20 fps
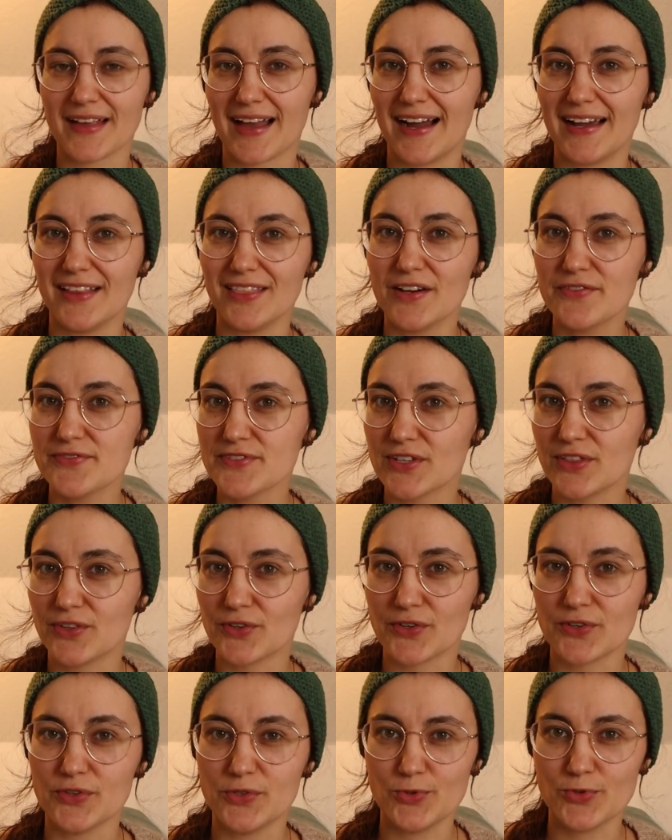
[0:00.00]
I love to
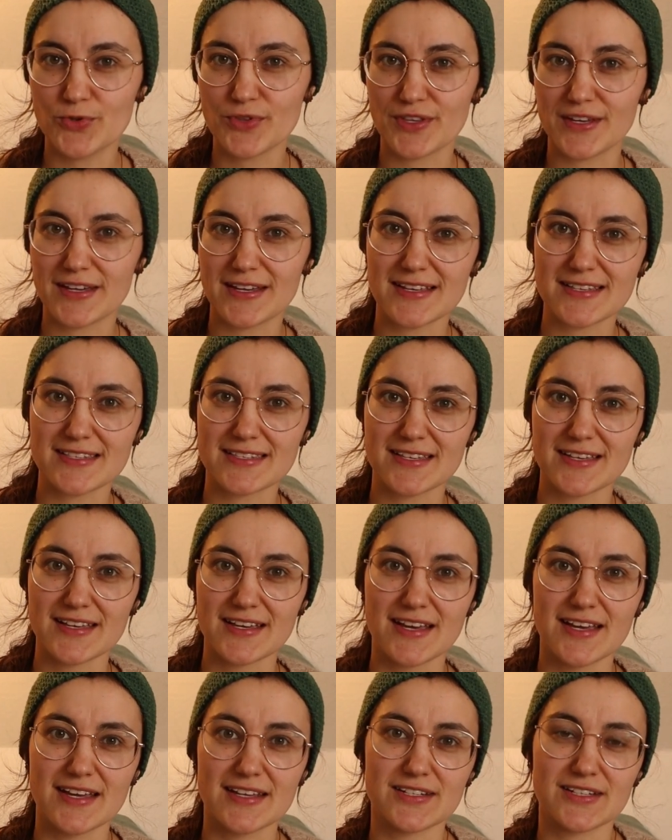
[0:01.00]
learn new things
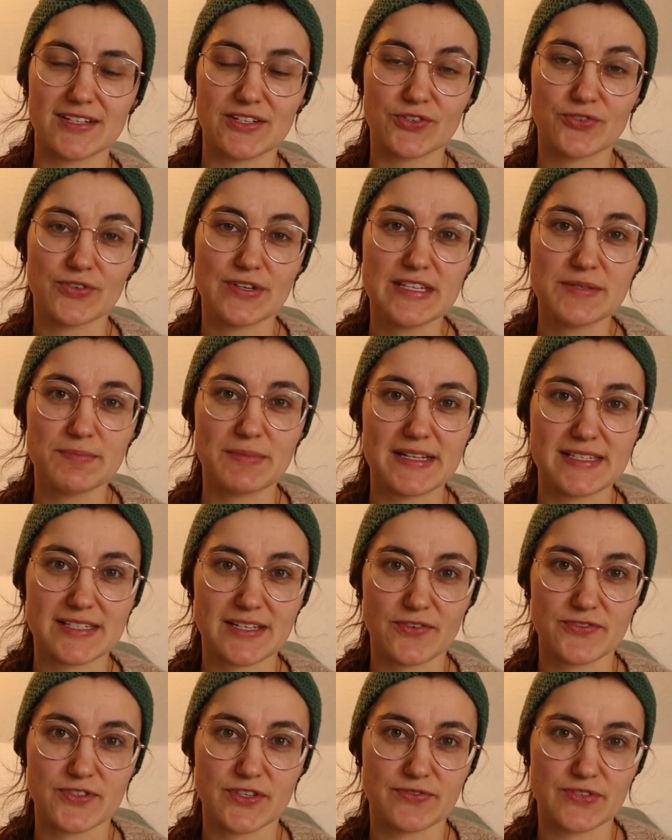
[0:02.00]
to increase my
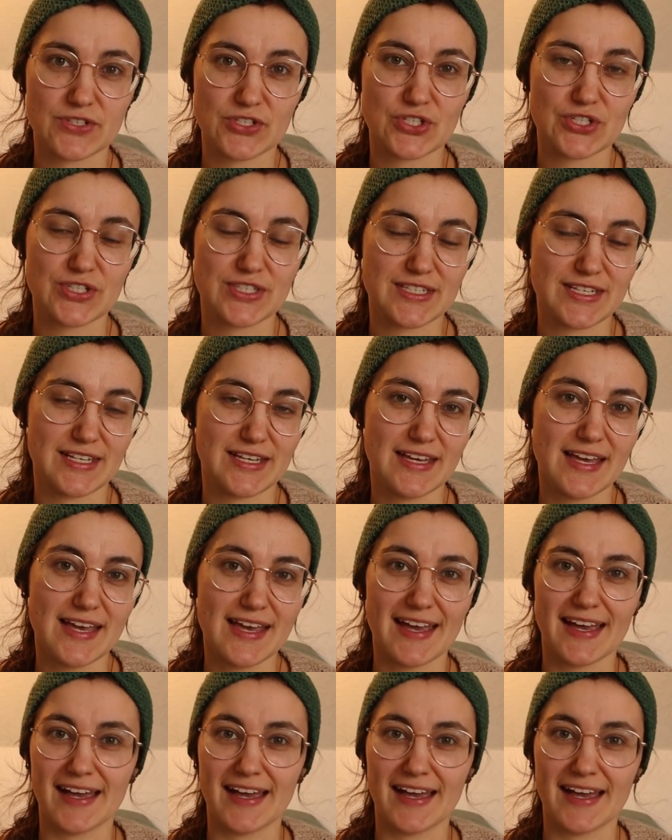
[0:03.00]
self-sufficiency